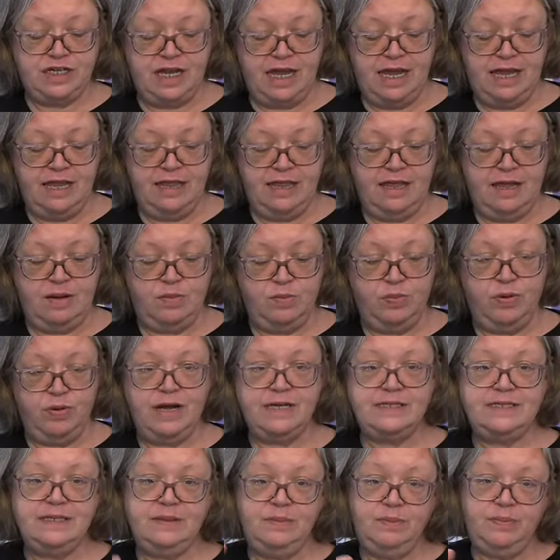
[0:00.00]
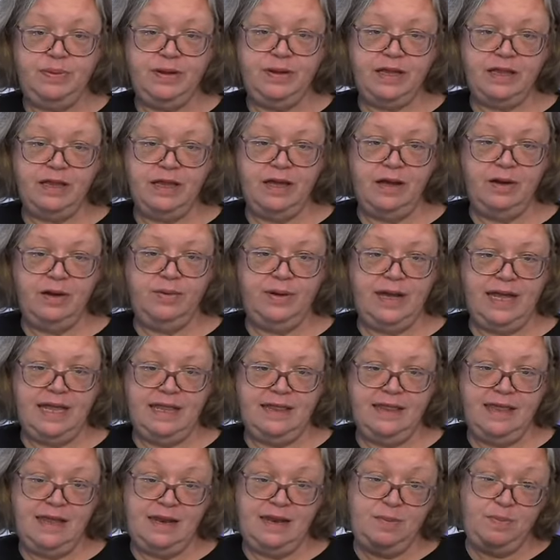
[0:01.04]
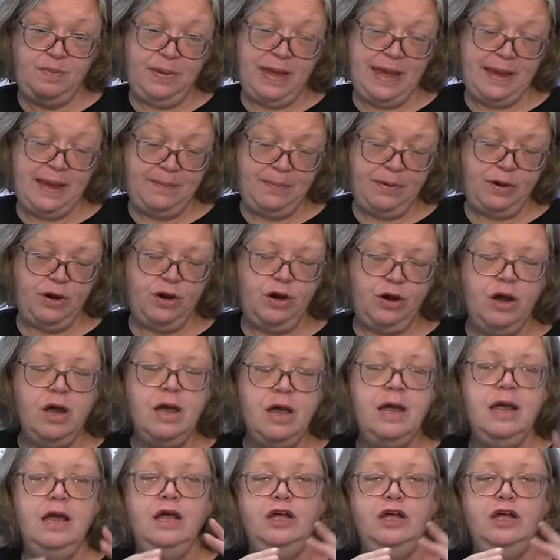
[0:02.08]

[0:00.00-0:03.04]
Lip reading: and then pressing pillow and then paper,